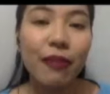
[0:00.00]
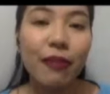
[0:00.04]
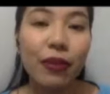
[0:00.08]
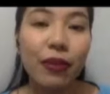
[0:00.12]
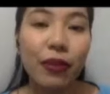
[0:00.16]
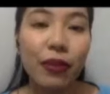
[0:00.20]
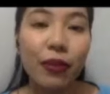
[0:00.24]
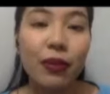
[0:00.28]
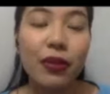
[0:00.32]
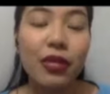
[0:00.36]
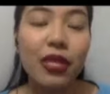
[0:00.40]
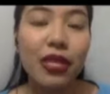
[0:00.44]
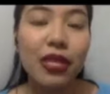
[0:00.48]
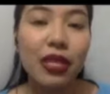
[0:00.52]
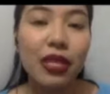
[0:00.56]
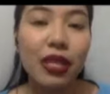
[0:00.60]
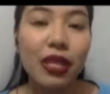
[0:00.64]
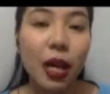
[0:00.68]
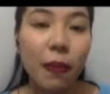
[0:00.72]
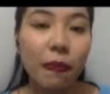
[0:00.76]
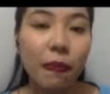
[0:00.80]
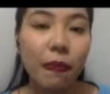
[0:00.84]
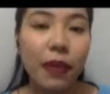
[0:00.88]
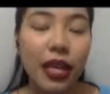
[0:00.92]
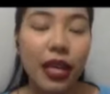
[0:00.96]
those
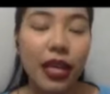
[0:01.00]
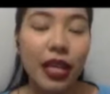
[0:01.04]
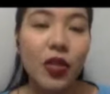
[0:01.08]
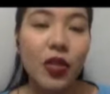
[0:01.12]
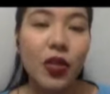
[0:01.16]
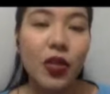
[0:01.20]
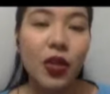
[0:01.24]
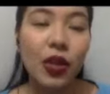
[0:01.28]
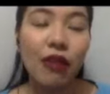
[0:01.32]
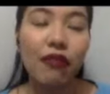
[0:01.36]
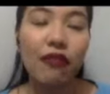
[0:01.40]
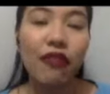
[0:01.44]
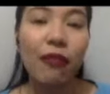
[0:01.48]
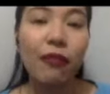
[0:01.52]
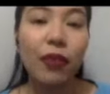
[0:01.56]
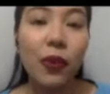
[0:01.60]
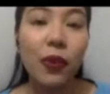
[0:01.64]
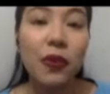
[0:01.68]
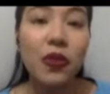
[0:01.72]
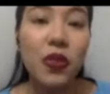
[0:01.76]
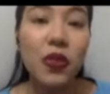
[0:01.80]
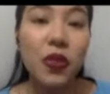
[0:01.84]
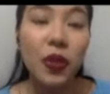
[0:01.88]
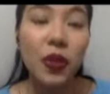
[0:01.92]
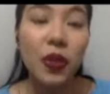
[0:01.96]
topics or from
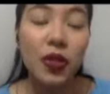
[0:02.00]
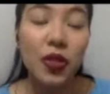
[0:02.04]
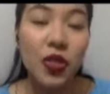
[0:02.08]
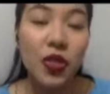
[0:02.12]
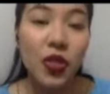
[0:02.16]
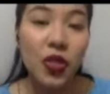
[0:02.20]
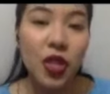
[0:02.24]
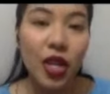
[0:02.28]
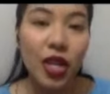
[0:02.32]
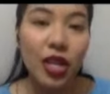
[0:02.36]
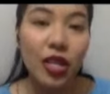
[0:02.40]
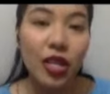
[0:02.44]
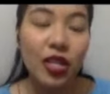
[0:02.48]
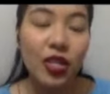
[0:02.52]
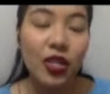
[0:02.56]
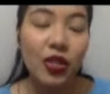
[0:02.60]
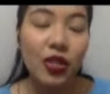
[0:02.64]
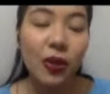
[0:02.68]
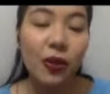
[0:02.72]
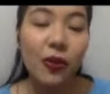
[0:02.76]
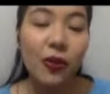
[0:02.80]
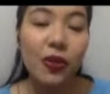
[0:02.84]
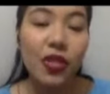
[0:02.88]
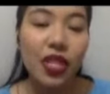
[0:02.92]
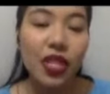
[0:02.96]
those concerns,
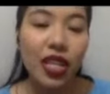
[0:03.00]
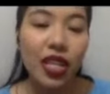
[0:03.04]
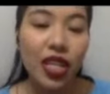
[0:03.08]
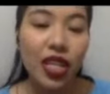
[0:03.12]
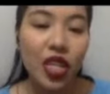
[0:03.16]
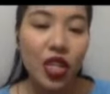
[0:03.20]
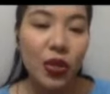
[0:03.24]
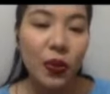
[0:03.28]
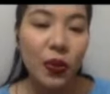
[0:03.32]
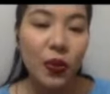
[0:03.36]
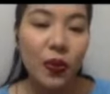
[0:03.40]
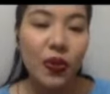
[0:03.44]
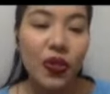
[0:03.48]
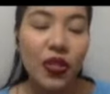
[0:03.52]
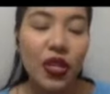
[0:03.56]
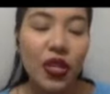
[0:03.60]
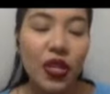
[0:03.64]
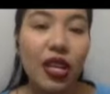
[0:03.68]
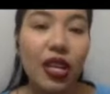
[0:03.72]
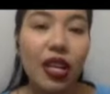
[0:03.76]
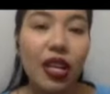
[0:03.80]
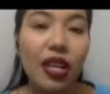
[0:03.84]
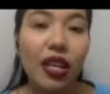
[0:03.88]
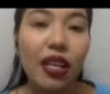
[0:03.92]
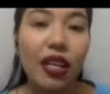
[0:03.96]
those issues,
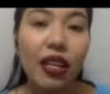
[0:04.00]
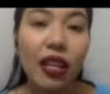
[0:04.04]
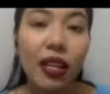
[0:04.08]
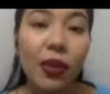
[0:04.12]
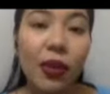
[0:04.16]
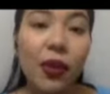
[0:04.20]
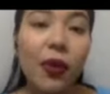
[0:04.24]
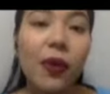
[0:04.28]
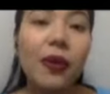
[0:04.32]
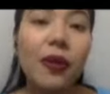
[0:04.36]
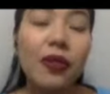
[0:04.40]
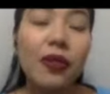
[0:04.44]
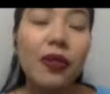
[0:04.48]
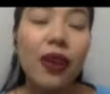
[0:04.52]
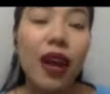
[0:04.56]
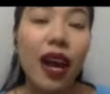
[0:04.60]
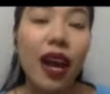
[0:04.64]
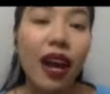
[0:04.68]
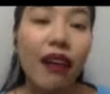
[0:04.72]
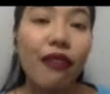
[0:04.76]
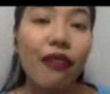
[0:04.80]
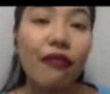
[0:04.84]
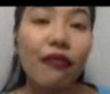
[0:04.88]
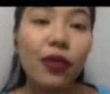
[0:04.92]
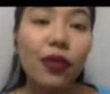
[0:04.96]
then you also
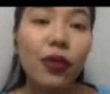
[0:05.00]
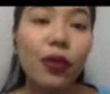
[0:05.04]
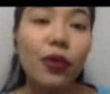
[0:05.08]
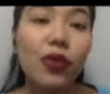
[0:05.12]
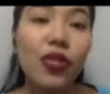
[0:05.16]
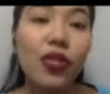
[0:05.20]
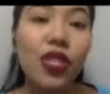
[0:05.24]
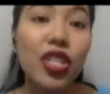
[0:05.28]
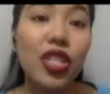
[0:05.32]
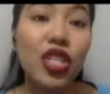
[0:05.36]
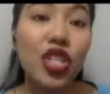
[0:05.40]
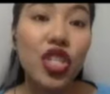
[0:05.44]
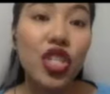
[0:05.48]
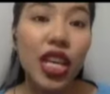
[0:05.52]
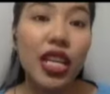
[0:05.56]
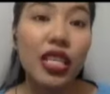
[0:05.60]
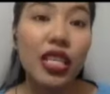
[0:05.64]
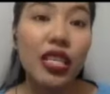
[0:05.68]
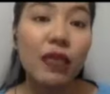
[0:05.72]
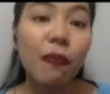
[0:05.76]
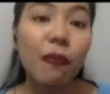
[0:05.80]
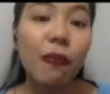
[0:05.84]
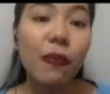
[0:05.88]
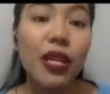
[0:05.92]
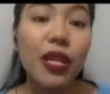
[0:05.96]
have to
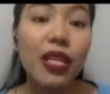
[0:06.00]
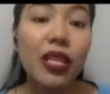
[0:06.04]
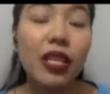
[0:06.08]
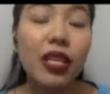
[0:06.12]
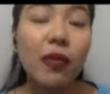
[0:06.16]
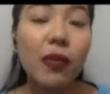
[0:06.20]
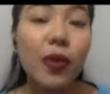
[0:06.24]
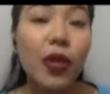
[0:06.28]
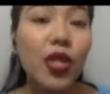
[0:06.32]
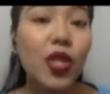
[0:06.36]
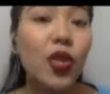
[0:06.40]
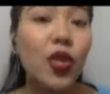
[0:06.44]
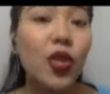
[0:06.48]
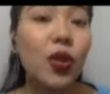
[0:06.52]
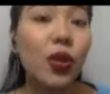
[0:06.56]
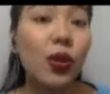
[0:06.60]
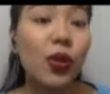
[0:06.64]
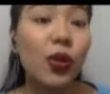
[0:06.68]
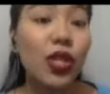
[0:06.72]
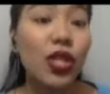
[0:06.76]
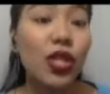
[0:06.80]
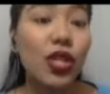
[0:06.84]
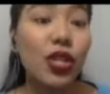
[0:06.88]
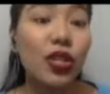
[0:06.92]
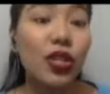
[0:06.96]
suggest possible
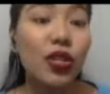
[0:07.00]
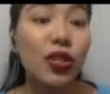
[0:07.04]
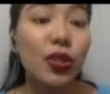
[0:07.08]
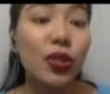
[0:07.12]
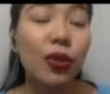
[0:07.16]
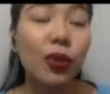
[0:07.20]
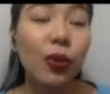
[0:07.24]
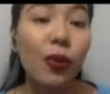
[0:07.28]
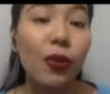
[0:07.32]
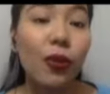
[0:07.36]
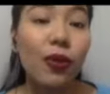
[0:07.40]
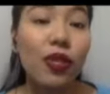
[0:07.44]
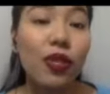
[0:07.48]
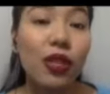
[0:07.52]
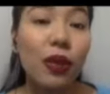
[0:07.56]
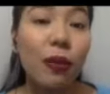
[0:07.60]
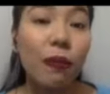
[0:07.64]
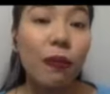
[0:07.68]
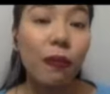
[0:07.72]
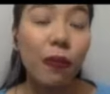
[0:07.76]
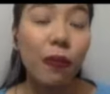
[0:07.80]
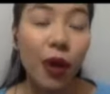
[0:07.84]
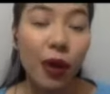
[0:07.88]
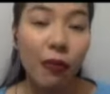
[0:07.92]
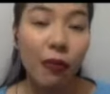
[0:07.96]
solutions to those
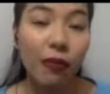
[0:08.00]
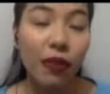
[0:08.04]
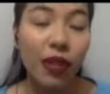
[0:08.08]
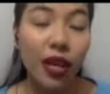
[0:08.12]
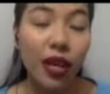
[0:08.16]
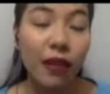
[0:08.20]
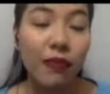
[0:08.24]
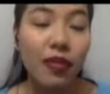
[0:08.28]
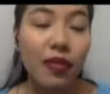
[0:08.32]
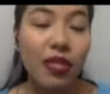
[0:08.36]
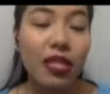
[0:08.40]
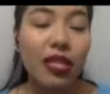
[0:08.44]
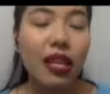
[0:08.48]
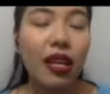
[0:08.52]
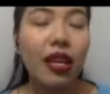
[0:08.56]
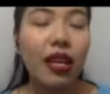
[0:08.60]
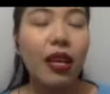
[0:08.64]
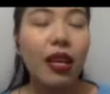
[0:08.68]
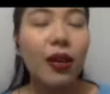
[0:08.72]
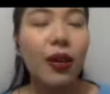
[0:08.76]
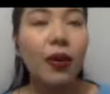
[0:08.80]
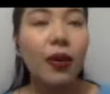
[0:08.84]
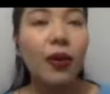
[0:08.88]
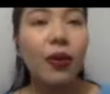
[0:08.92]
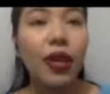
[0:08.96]
problems.
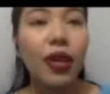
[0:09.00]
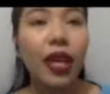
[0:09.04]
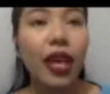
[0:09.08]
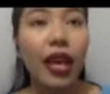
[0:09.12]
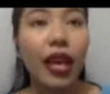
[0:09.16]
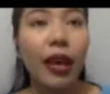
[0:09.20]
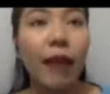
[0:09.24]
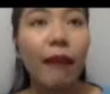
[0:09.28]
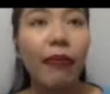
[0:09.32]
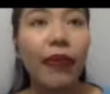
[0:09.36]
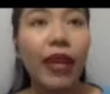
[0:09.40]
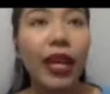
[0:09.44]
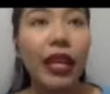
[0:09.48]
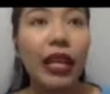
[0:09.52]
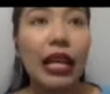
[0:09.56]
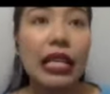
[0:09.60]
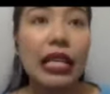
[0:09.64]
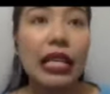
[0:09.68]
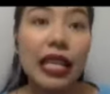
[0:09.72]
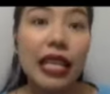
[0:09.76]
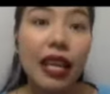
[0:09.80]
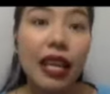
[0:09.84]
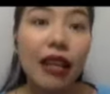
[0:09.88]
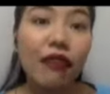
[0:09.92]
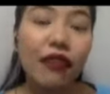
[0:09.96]
Okay, and
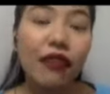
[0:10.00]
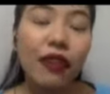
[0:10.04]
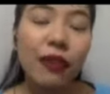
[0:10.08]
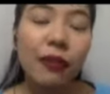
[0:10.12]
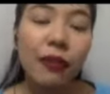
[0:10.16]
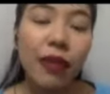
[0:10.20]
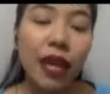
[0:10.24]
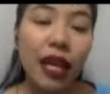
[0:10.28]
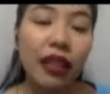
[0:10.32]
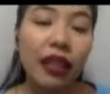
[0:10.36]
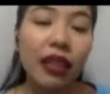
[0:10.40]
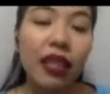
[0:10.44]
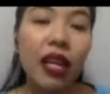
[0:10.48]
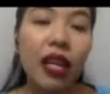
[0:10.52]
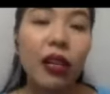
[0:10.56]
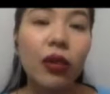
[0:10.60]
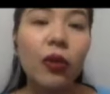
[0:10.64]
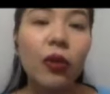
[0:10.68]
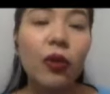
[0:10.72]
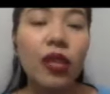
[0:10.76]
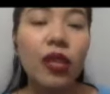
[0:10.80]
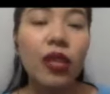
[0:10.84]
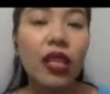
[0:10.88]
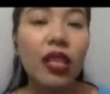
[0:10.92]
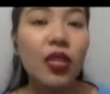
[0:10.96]
aside from that, not
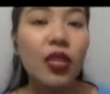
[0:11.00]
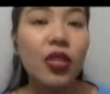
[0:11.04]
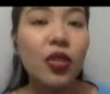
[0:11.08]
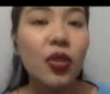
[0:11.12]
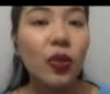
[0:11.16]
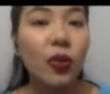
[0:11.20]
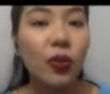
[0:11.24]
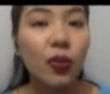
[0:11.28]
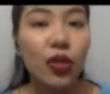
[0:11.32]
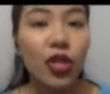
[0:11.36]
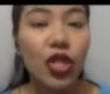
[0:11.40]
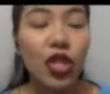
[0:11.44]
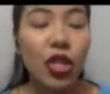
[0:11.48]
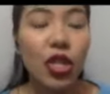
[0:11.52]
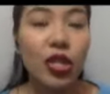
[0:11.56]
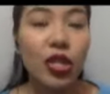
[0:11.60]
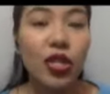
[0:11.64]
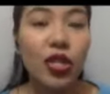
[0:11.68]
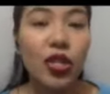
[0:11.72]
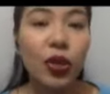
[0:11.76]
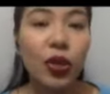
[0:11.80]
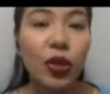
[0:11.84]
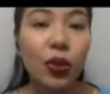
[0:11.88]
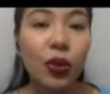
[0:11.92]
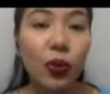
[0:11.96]
only the
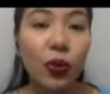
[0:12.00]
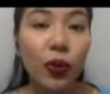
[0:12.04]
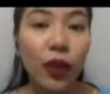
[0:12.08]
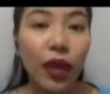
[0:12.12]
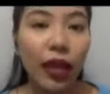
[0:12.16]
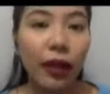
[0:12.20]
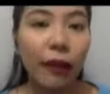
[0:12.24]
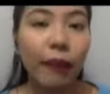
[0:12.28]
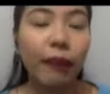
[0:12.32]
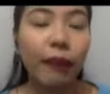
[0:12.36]
solutions to it,